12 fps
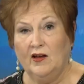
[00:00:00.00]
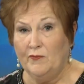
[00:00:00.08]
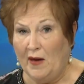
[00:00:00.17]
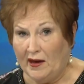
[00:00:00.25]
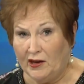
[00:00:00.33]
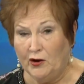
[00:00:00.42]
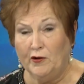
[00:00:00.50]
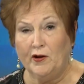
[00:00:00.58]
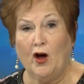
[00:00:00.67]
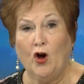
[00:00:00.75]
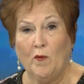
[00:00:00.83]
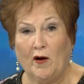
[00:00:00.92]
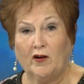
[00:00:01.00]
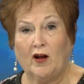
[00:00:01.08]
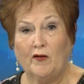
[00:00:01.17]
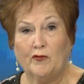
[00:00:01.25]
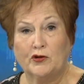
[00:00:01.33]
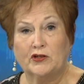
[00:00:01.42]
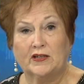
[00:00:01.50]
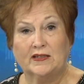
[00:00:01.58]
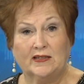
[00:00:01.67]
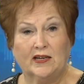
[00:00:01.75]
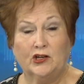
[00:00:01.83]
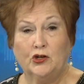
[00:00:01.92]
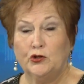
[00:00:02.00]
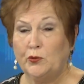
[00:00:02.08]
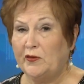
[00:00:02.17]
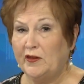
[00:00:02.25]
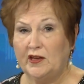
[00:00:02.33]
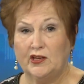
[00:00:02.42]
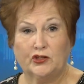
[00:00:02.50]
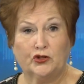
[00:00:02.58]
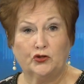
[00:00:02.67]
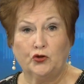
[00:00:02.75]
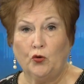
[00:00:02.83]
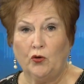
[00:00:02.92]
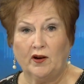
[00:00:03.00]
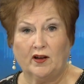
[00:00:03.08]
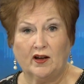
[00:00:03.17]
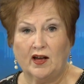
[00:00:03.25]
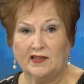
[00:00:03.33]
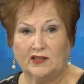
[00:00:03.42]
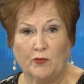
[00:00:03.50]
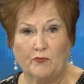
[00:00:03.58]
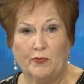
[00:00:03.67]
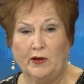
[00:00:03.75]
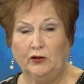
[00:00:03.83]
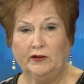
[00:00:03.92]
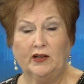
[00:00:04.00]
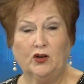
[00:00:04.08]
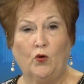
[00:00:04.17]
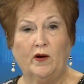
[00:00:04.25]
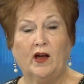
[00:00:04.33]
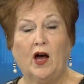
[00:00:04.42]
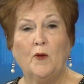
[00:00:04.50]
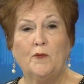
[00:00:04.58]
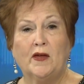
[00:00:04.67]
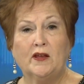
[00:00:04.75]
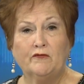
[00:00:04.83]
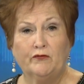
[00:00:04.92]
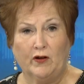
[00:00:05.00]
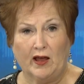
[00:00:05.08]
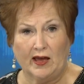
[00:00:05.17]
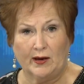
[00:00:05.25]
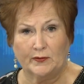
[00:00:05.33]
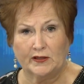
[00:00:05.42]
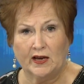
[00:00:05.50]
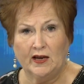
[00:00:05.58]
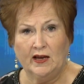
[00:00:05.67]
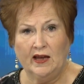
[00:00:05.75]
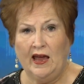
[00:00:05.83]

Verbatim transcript: Back here at home, our coverage continues with a historic Augusta building going up in flames.